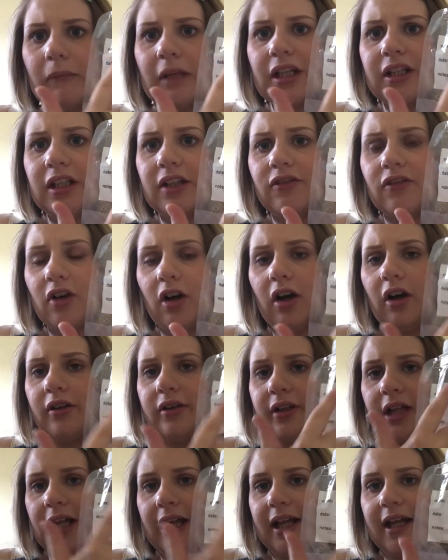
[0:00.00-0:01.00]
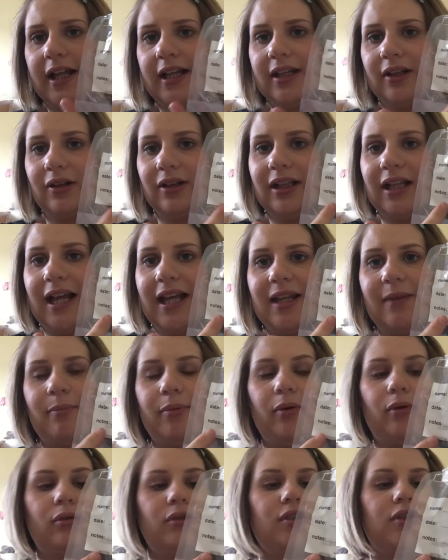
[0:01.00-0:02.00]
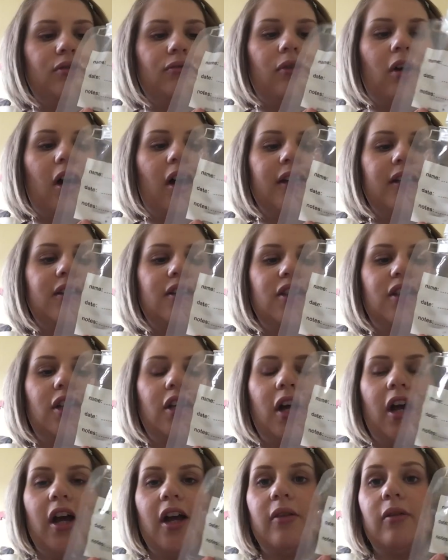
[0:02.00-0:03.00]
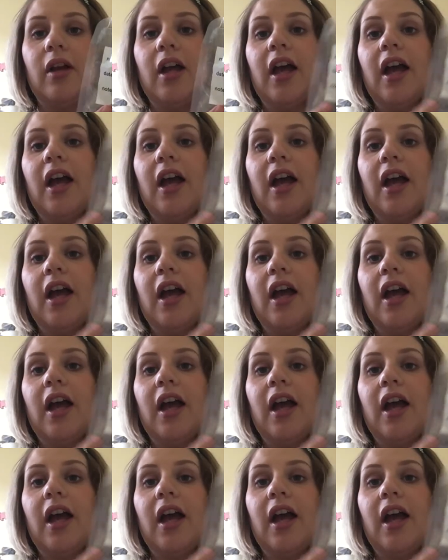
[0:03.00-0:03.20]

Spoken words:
you've got a little label to write, you know,